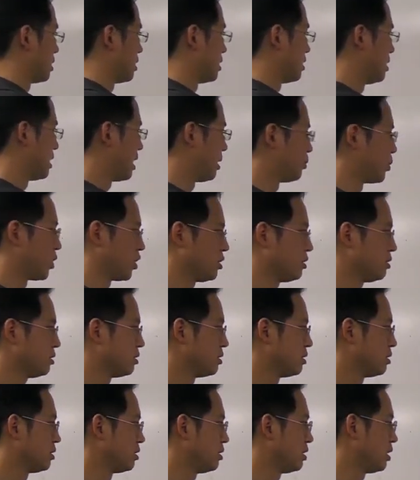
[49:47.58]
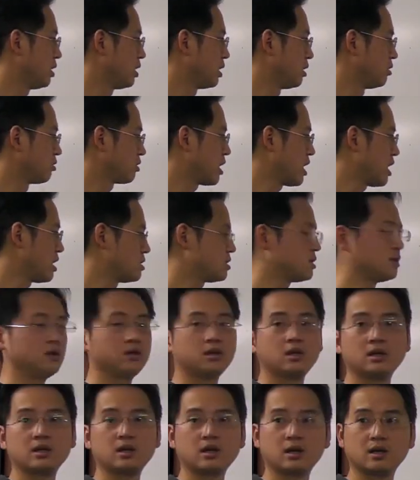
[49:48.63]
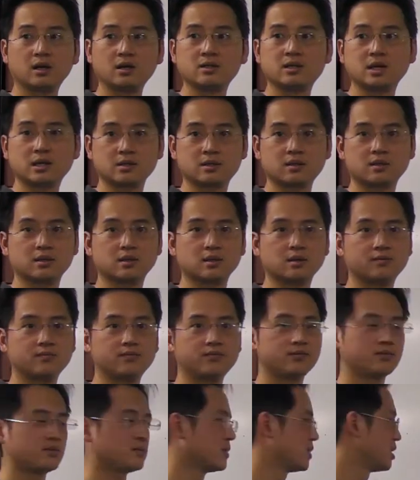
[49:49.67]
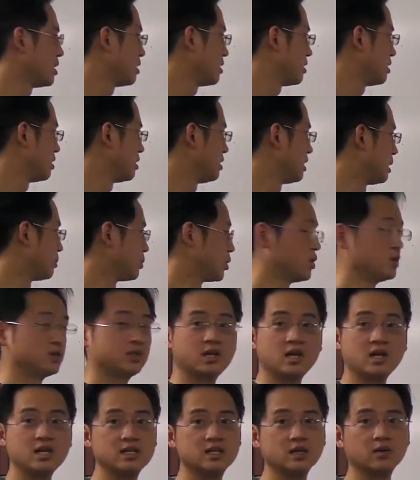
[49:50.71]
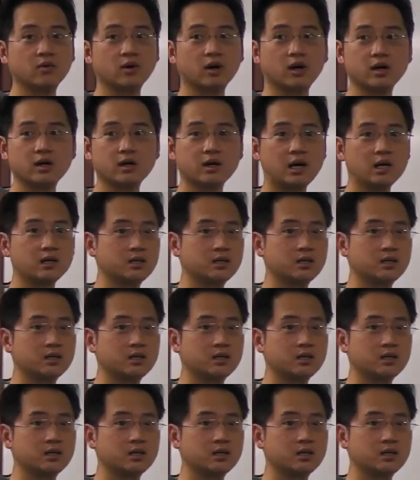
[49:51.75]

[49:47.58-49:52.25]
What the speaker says: number, you can get location, you can get intensity. Number is easy, right? I